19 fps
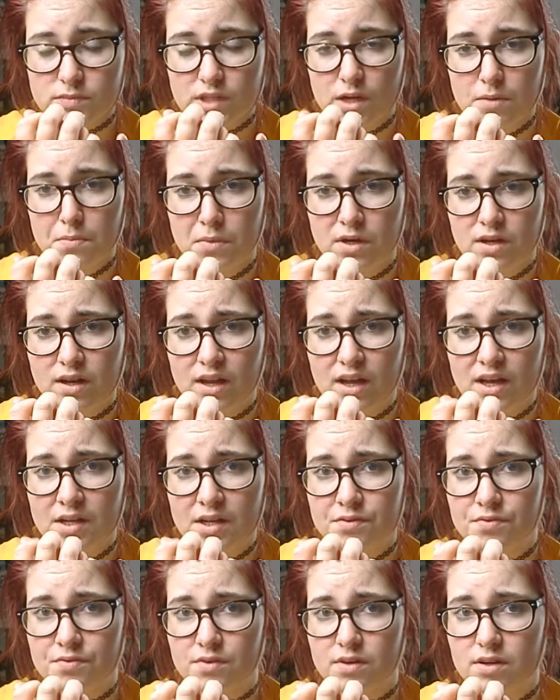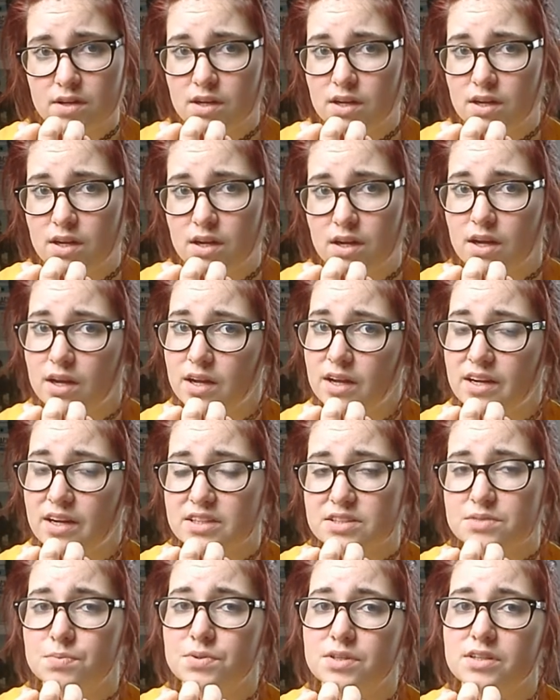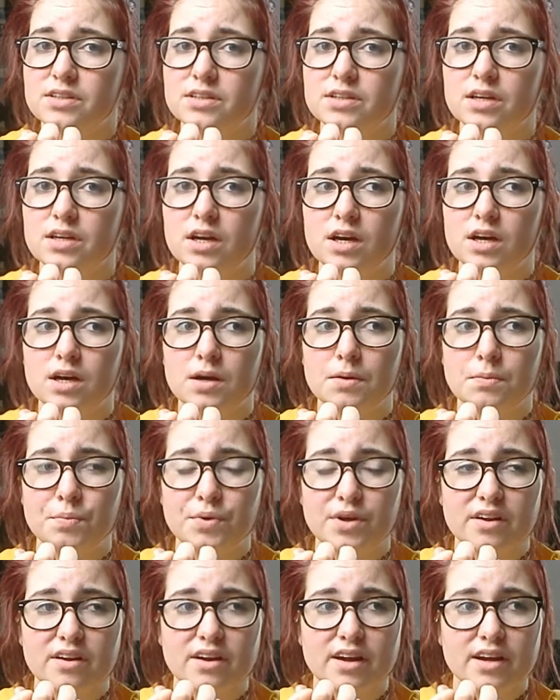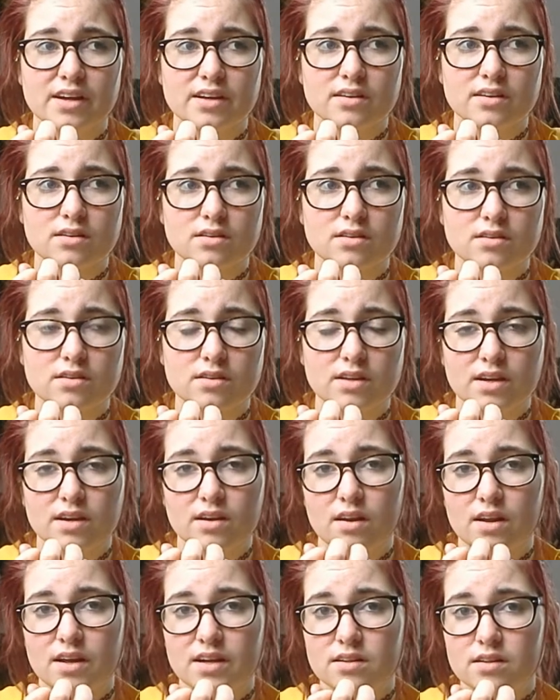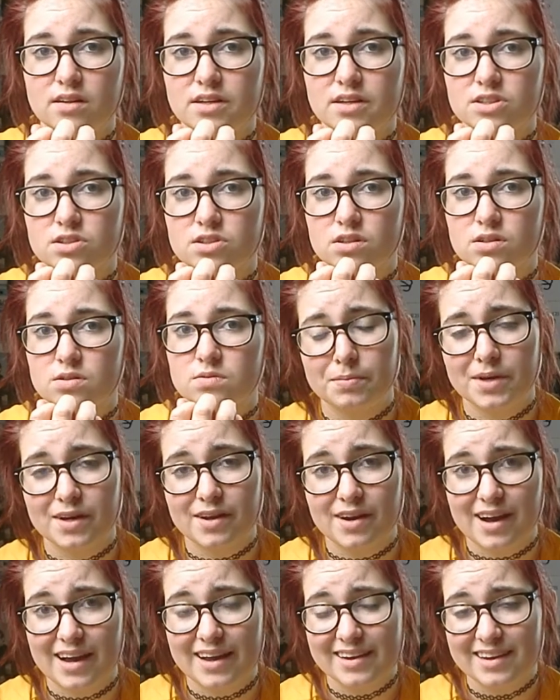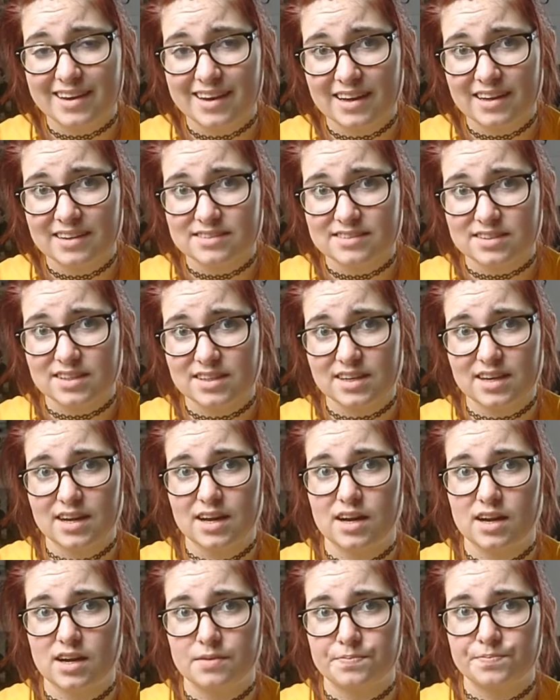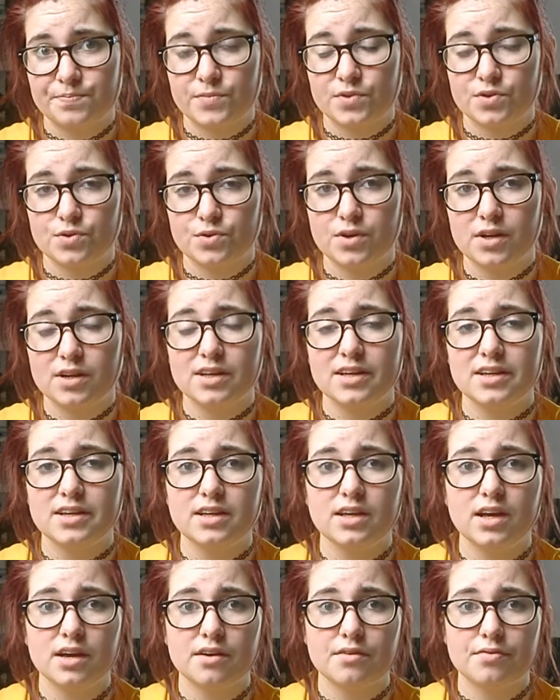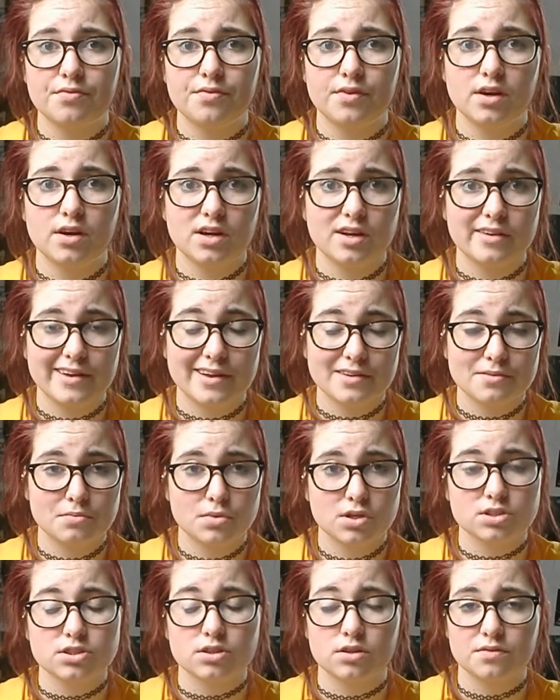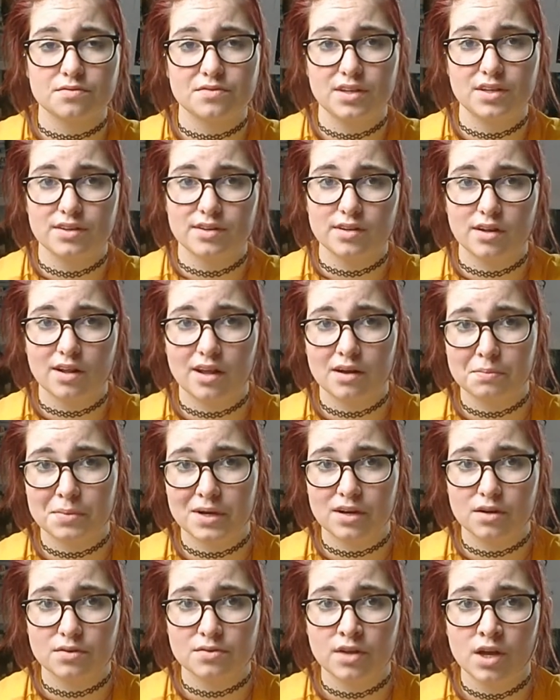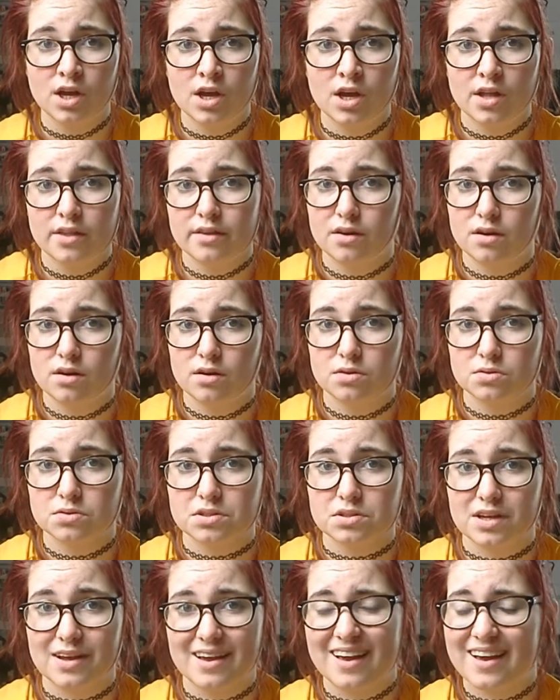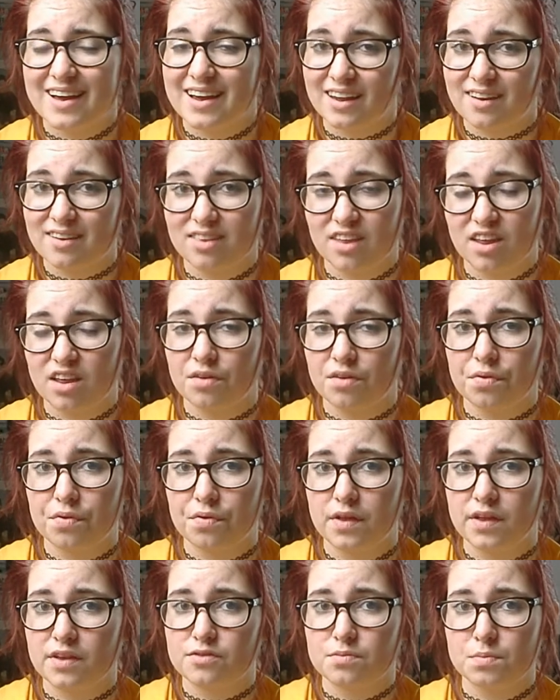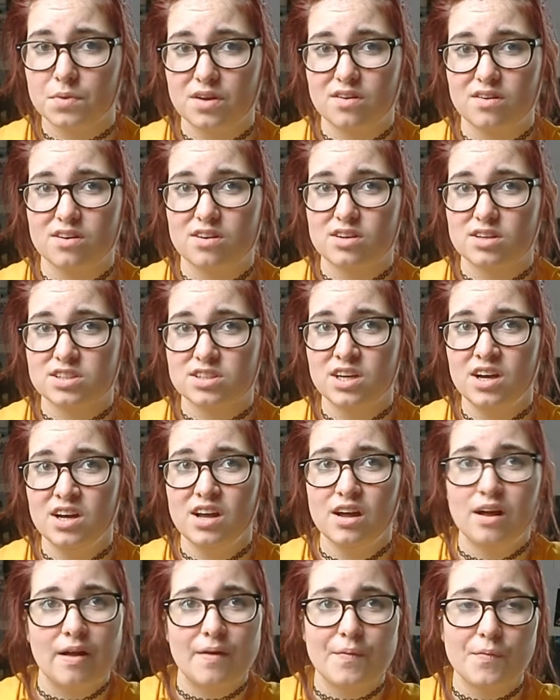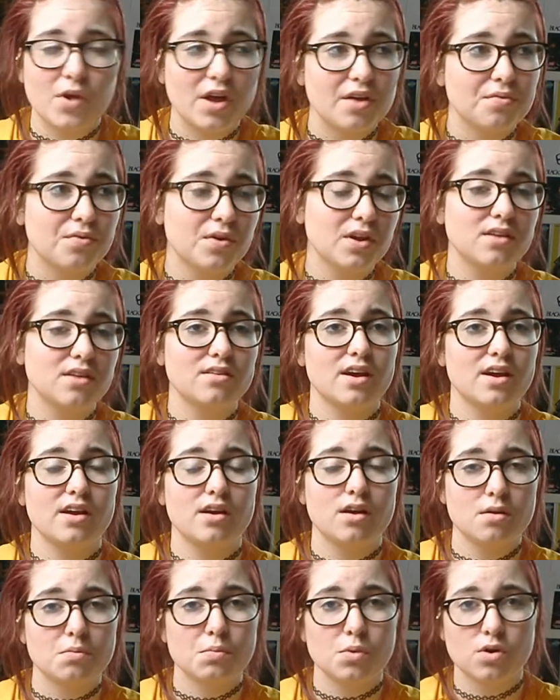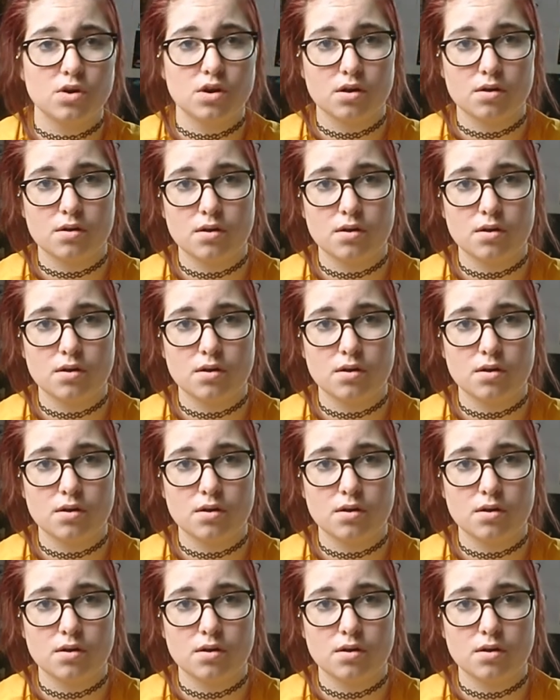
my life has been a bit hectic lately. So, but I can't really give that much of detail about those hectic things, because I think they are more